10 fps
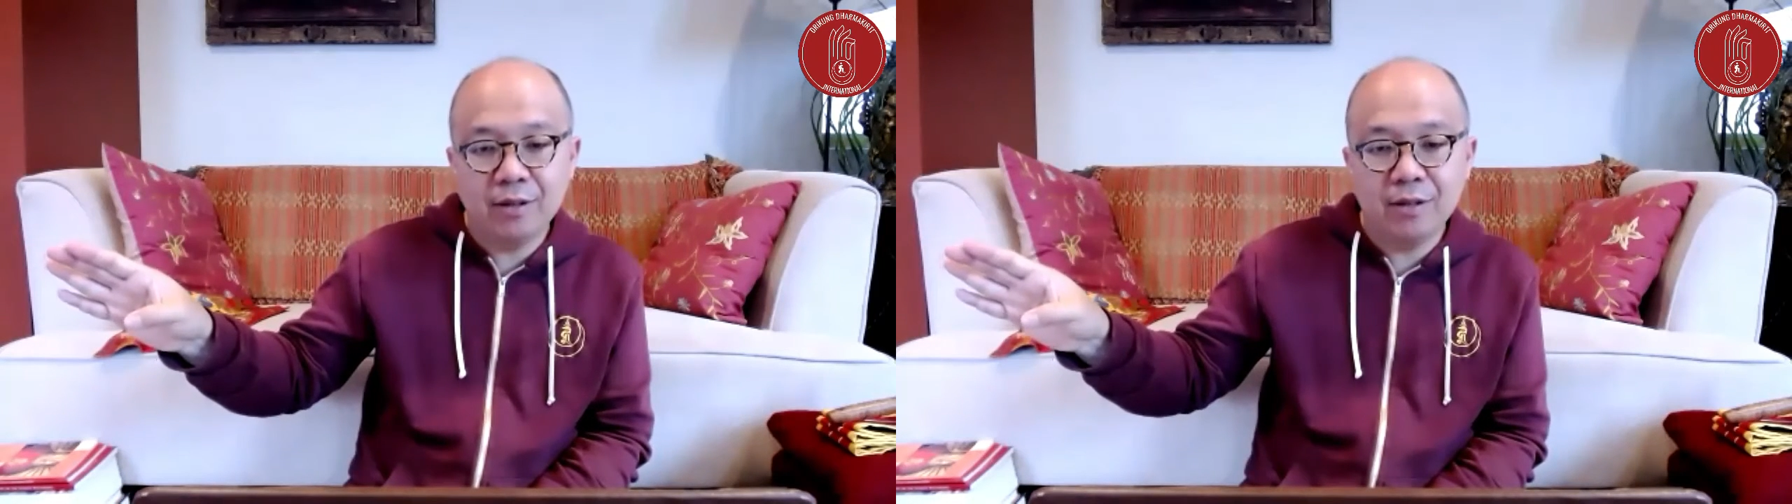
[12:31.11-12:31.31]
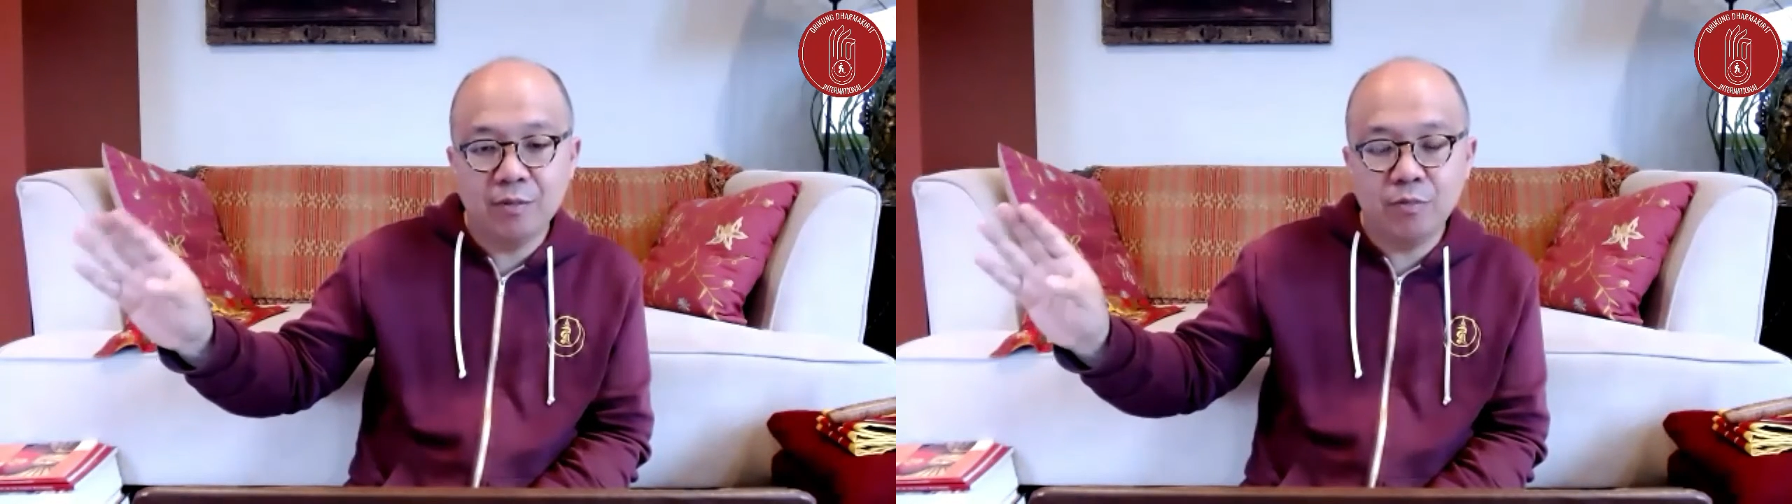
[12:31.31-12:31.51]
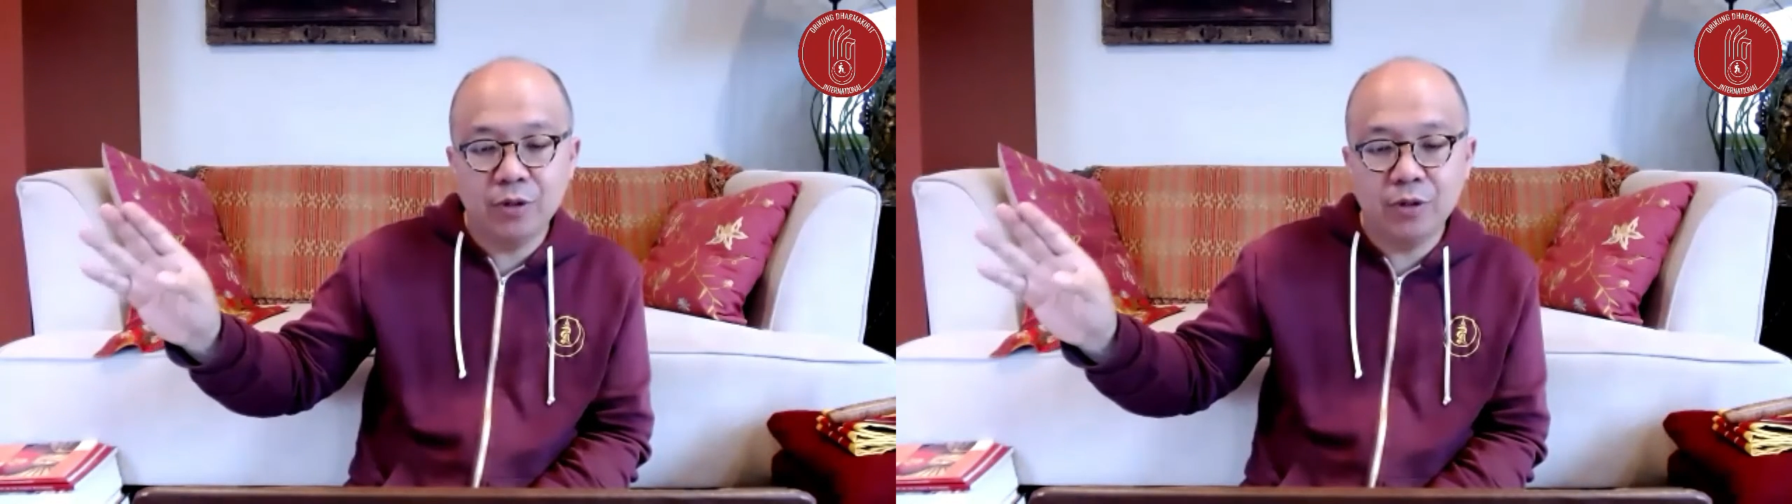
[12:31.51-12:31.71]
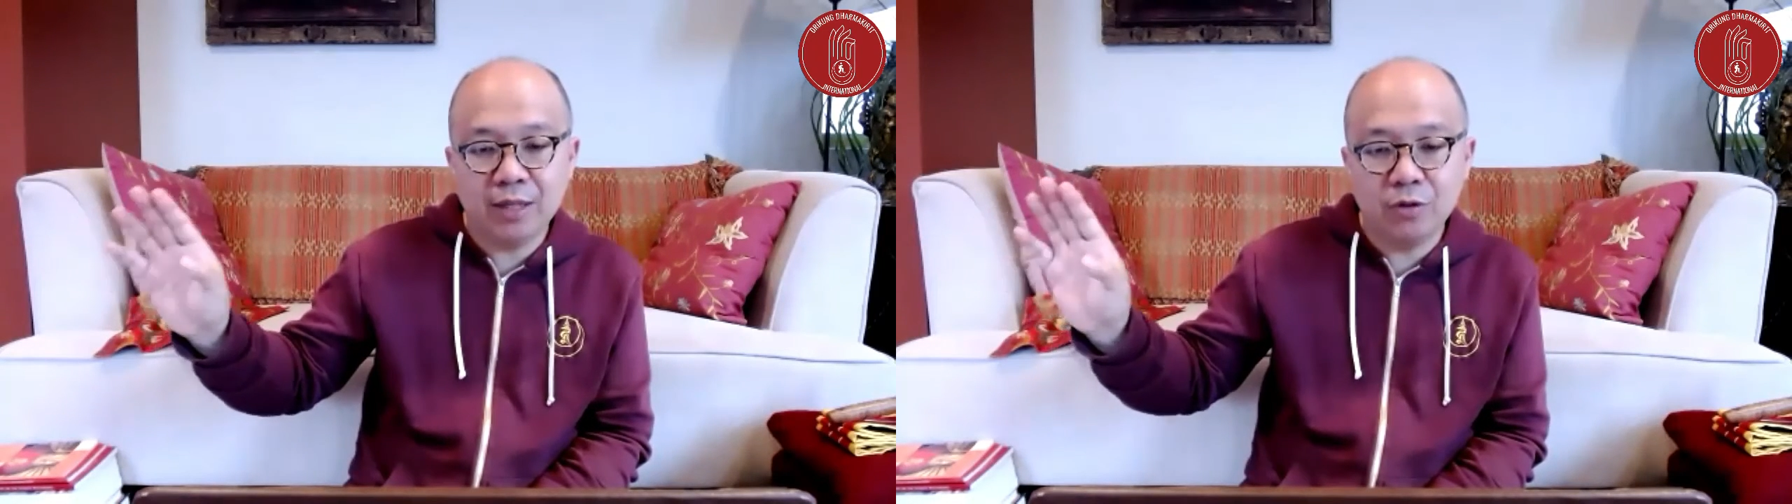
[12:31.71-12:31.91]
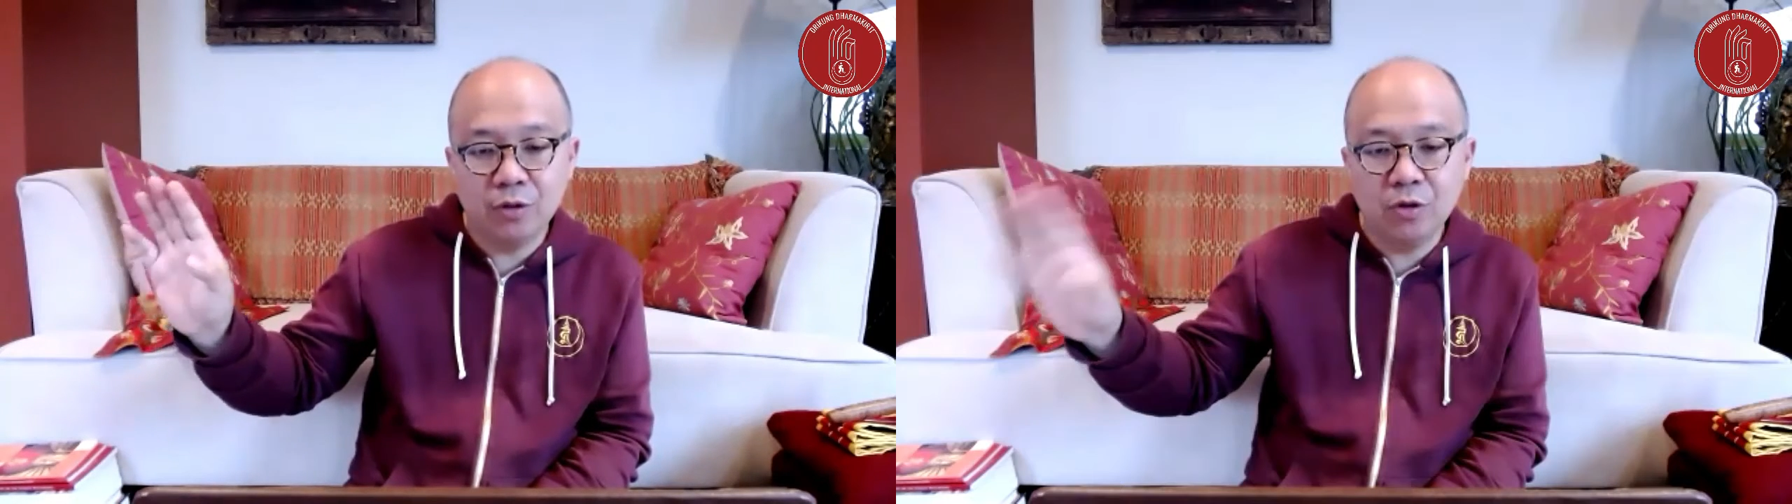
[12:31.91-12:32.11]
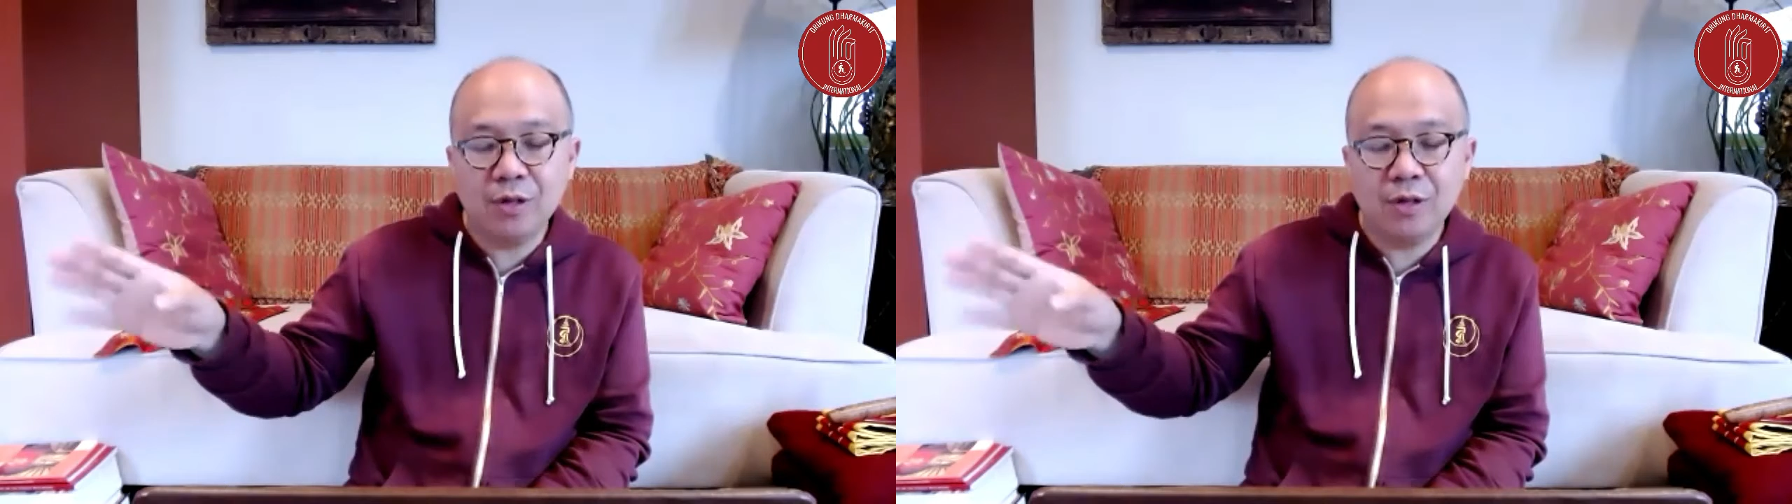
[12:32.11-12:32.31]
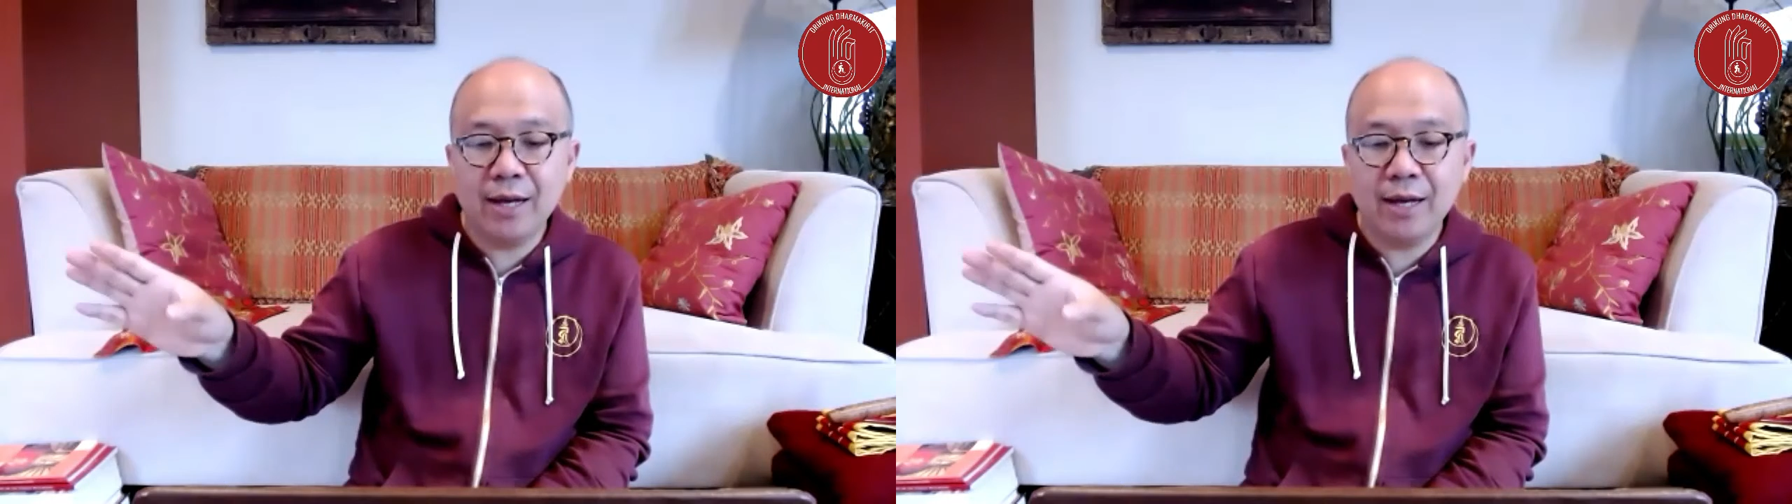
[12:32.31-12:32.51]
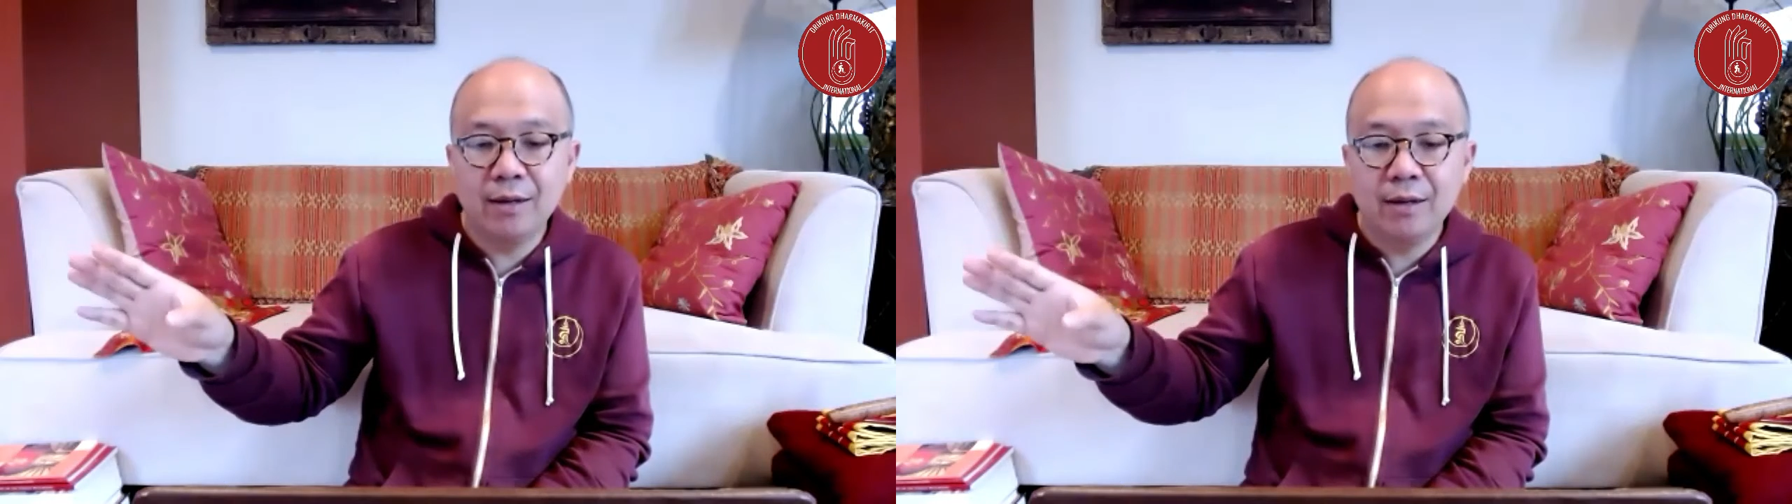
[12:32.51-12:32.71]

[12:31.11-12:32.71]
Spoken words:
a Buddha to look like,